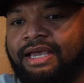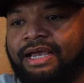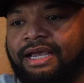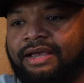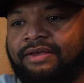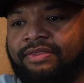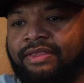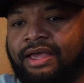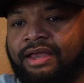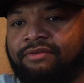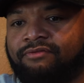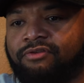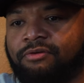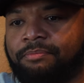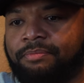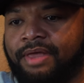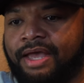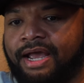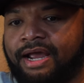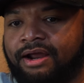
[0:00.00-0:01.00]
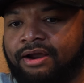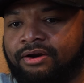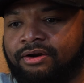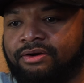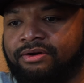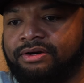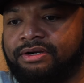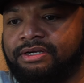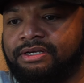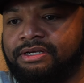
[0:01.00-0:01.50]
and then from
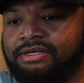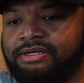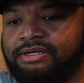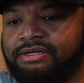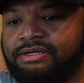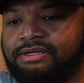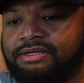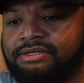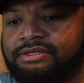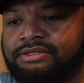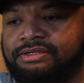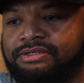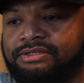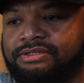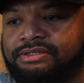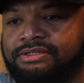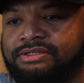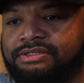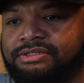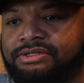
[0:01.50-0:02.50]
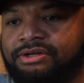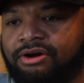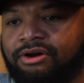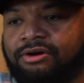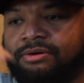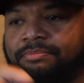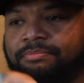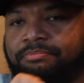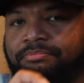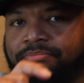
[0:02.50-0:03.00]
there
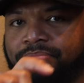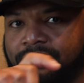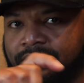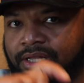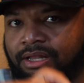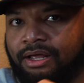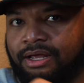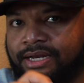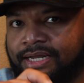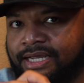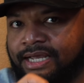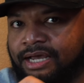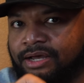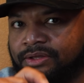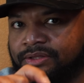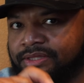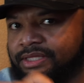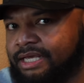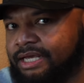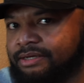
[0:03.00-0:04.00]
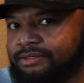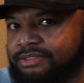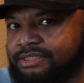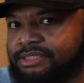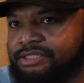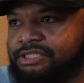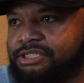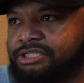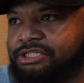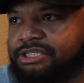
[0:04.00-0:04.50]
start plotting out the
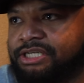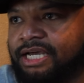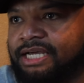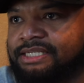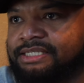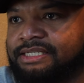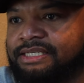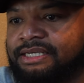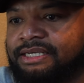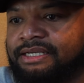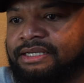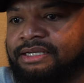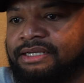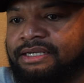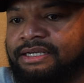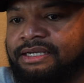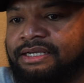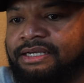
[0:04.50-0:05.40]
LCG chassis,